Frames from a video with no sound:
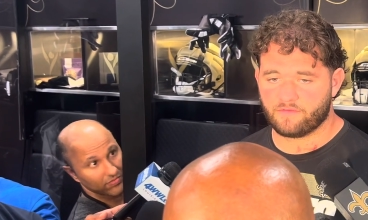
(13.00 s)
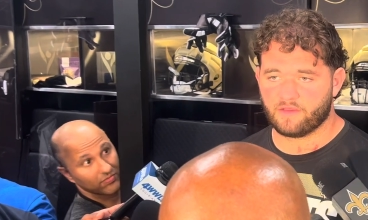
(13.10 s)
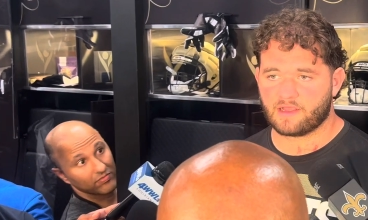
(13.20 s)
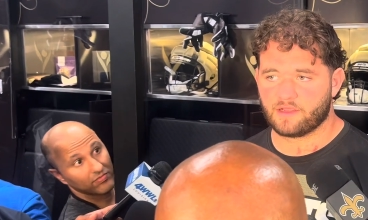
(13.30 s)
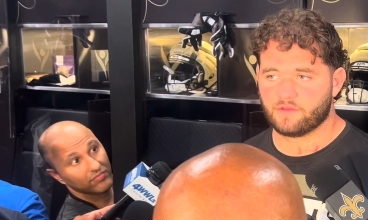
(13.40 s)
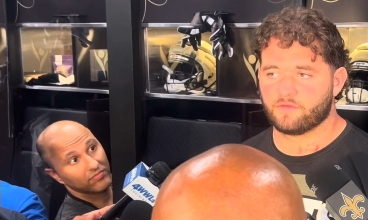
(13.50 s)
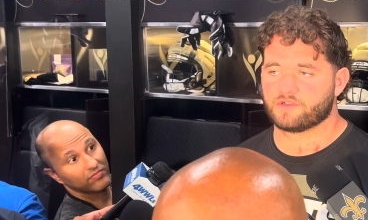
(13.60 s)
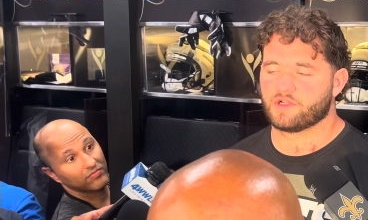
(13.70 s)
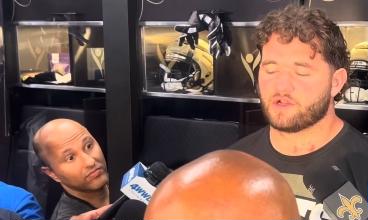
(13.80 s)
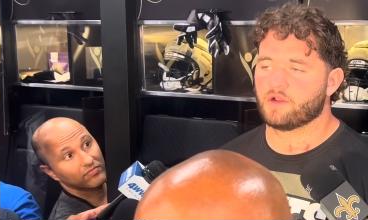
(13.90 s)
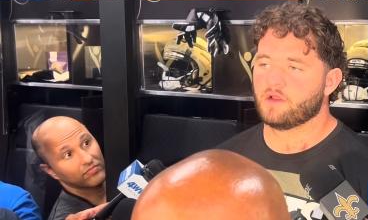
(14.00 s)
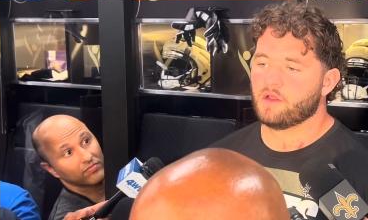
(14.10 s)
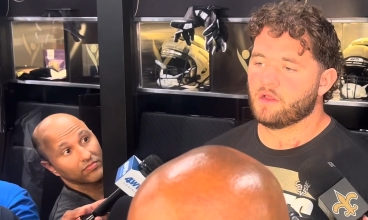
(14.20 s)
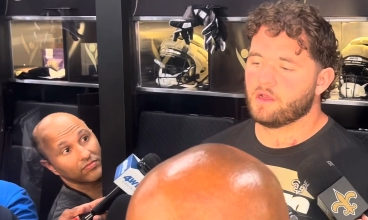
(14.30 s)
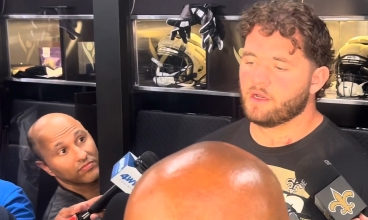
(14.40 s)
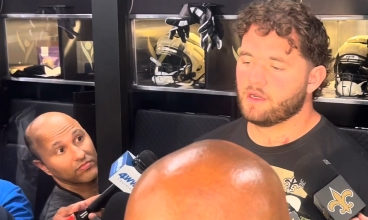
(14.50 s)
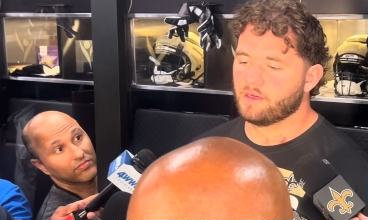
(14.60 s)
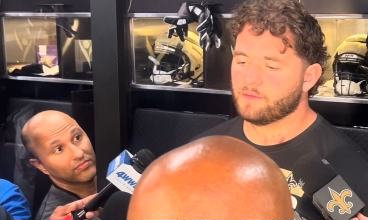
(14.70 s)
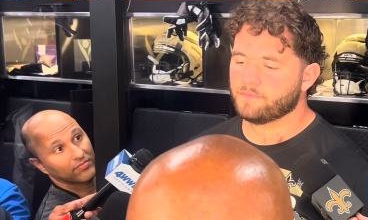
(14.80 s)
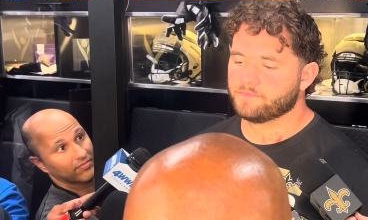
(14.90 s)
Speaker 1: feel like I do for sure.
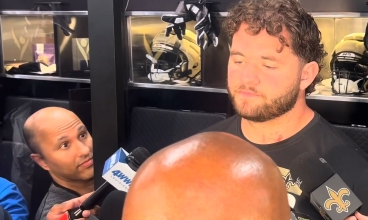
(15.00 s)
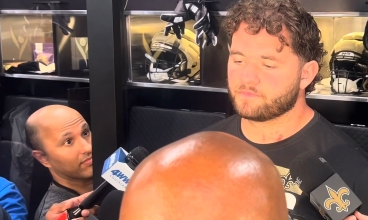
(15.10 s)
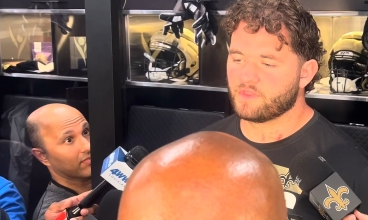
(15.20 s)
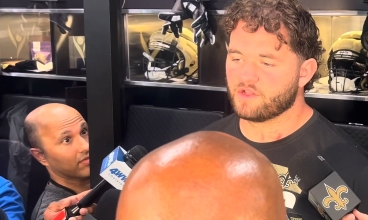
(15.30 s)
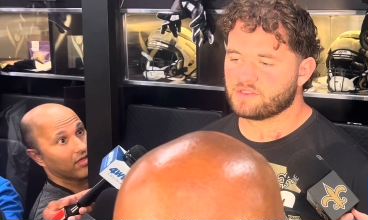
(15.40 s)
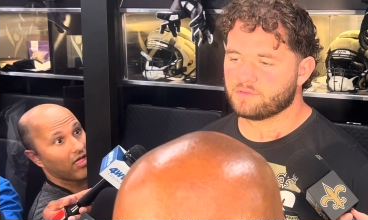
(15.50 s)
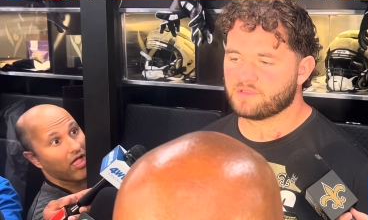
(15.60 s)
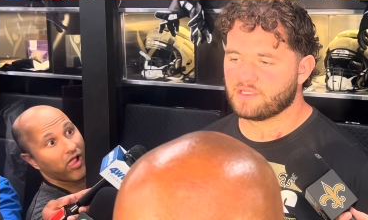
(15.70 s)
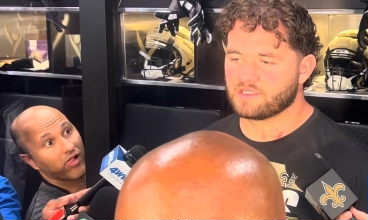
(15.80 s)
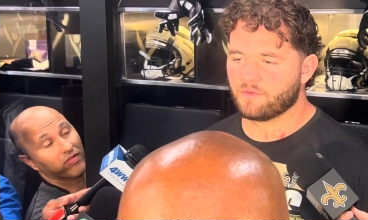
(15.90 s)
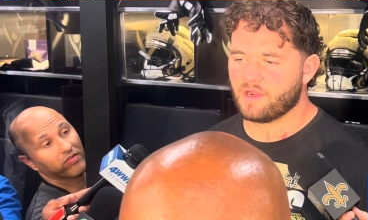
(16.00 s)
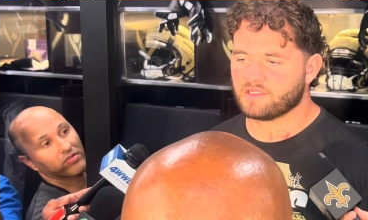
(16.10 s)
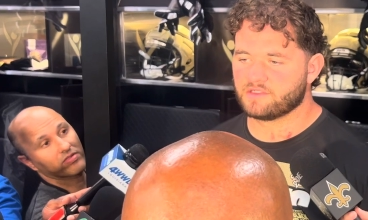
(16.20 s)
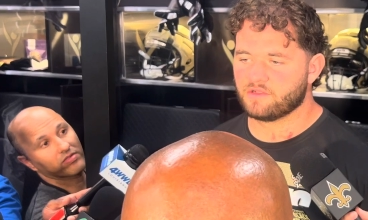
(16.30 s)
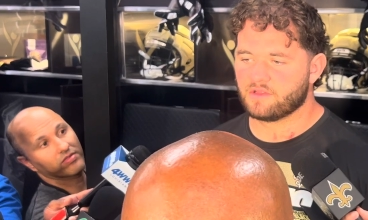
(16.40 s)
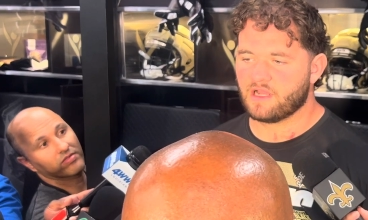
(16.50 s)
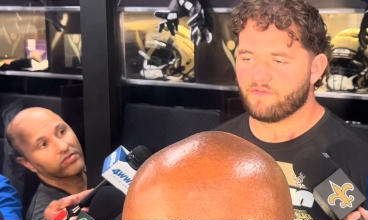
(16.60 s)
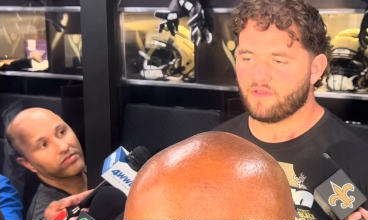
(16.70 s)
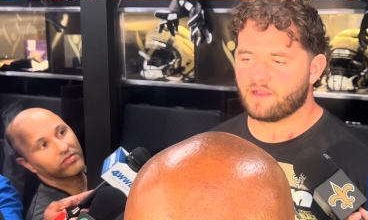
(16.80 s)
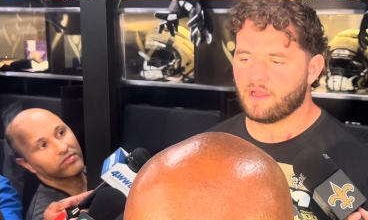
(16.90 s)
Um, there's some things that we're asked to do that I
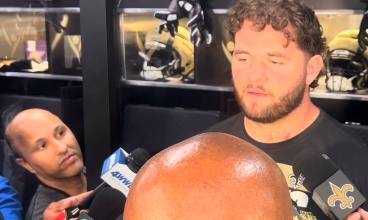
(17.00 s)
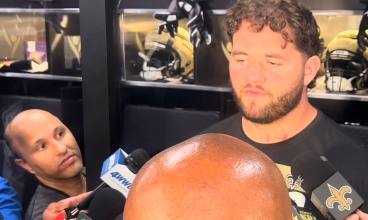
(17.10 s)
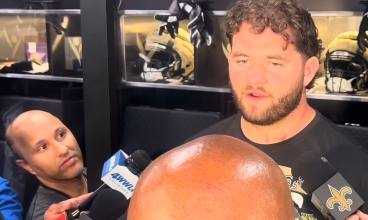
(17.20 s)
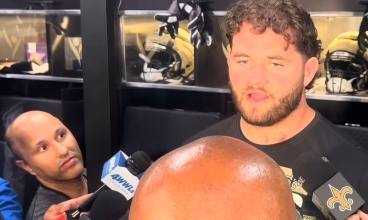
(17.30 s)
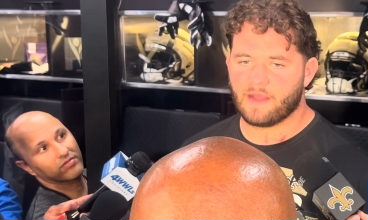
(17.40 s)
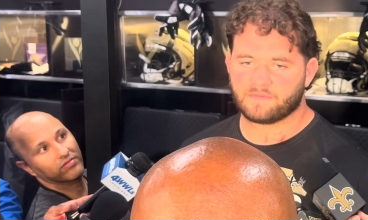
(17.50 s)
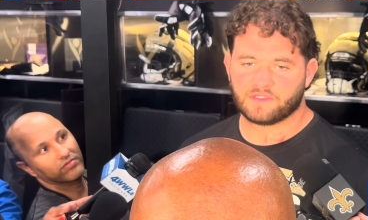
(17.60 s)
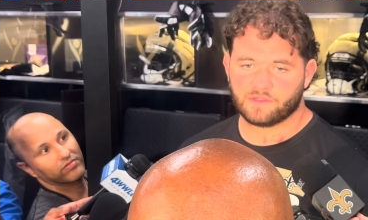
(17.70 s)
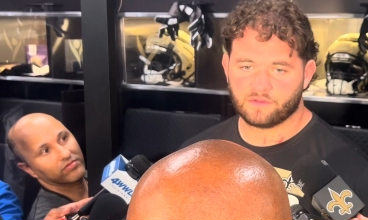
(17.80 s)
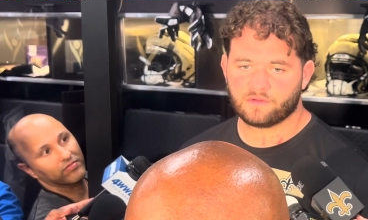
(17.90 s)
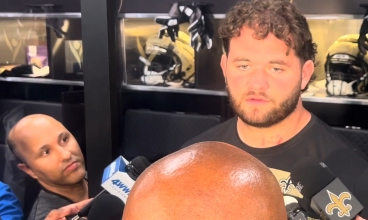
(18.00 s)
feel like I'm very apt to do,